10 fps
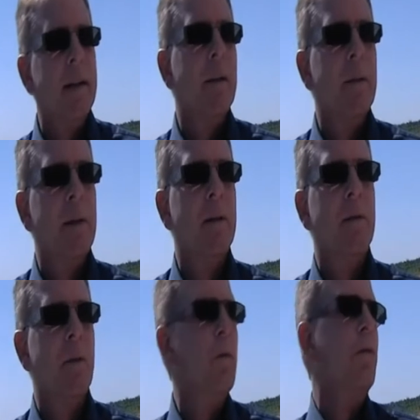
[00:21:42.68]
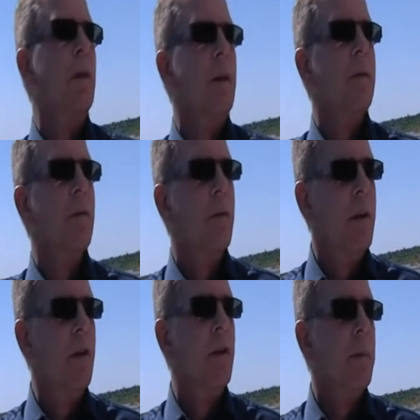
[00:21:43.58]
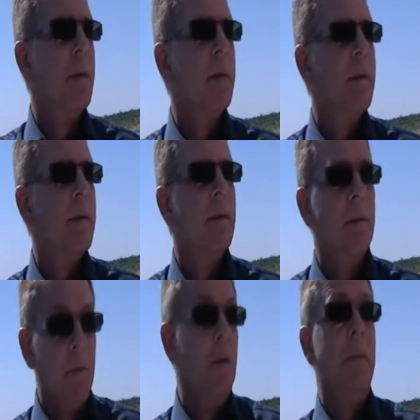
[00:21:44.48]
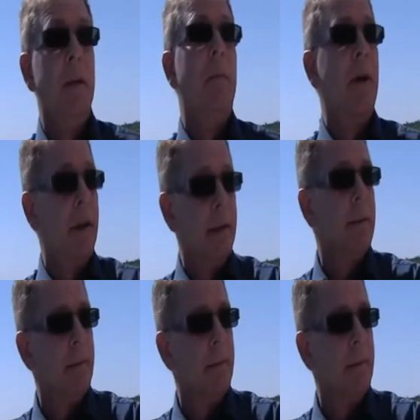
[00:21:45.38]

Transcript: I mean, the future for Egypt will be bright.